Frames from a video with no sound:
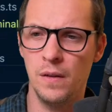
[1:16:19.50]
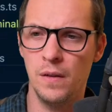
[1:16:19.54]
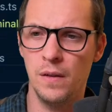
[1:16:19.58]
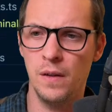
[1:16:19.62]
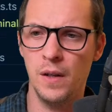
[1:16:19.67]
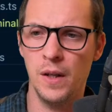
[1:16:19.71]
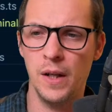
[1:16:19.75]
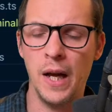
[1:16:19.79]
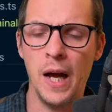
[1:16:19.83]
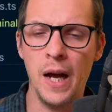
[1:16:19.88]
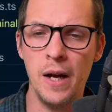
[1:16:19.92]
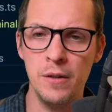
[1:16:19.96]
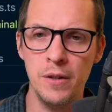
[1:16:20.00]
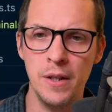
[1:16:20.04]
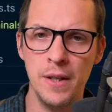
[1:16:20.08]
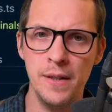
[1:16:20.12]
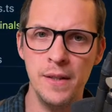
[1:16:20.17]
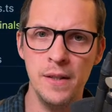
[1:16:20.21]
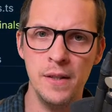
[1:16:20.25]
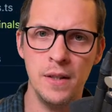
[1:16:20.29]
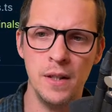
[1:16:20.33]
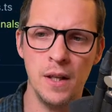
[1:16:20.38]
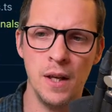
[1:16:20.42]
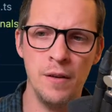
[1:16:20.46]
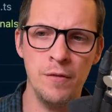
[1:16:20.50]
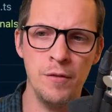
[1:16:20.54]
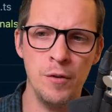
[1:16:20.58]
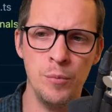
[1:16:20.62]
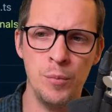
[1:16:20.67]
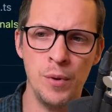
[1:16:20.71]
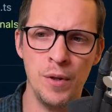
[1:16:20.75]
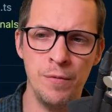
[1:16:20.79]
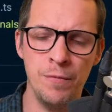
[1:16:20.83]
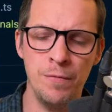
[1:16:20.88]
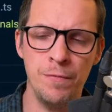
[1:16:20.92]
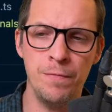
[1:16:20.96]
like how can it ever
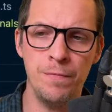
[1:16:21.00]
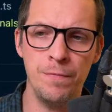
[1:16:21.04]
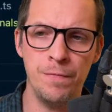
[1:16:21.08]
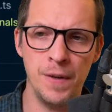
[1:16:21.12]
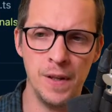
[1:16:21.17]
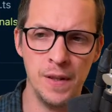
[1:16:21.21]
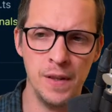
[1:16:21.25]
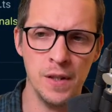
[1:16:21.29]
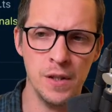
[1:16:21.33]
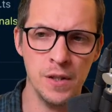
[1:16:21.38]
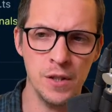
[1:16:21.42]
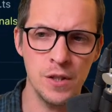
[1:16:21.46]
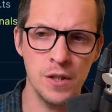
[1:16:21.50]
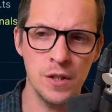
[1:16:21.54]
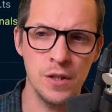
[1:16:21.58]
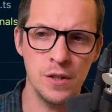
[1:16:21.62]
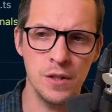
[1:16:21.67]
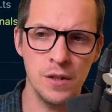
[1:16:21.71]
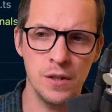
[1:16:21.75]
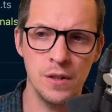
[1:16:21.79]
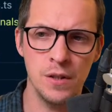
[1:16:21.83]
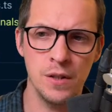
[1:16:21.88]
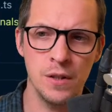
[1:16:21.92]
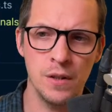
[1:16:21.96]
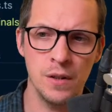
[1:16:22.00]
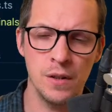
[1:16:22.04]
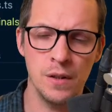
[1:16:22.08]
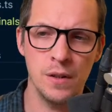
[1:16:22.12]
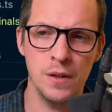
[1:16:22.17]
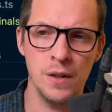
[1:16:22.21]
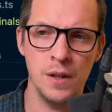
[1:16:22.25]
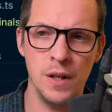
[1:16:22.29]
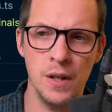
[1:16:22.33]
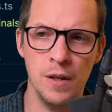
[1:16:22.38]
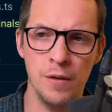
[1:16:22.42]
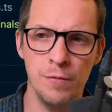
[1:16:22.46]
be finished
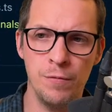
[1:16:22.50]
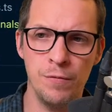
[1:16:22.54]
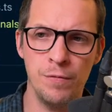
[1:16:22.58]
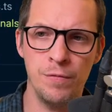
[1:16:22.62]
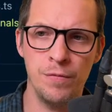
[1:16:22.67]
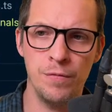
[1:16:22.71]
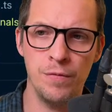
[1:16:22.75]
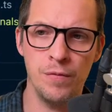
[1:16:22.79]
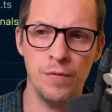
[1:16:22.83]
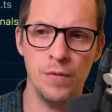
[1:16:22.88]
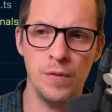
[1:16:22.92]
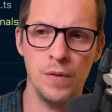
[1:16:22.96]
if